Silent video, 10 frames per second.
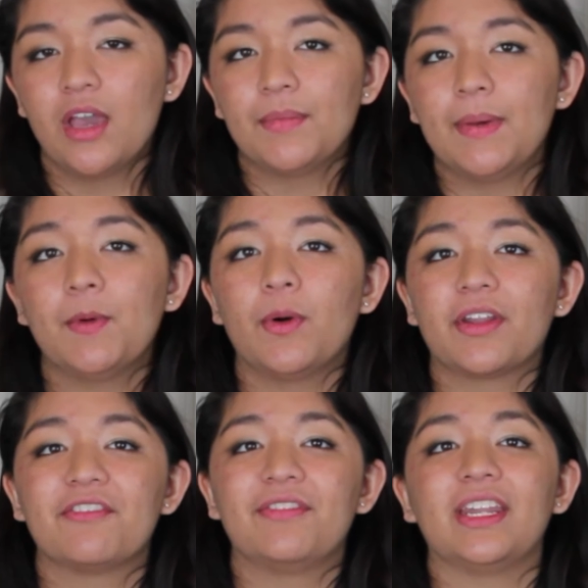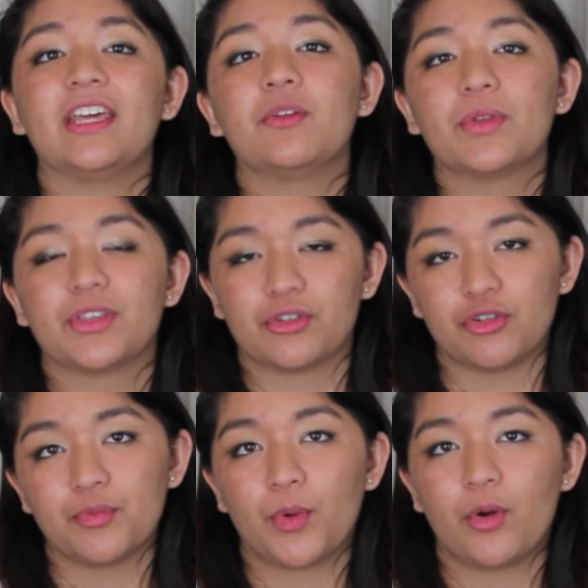People want to fit in with a
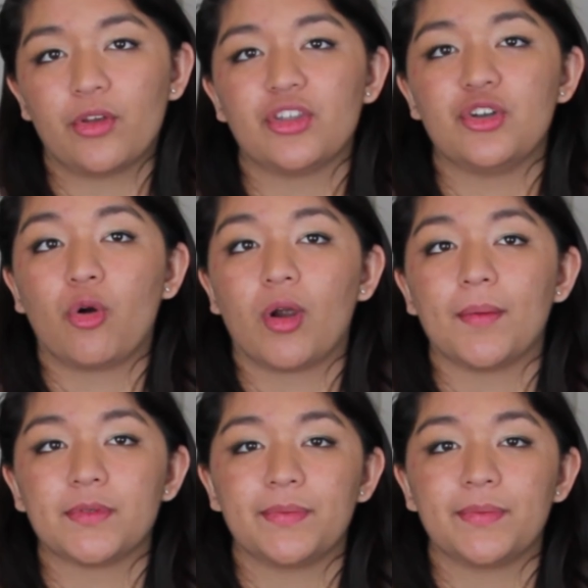group, or the norms,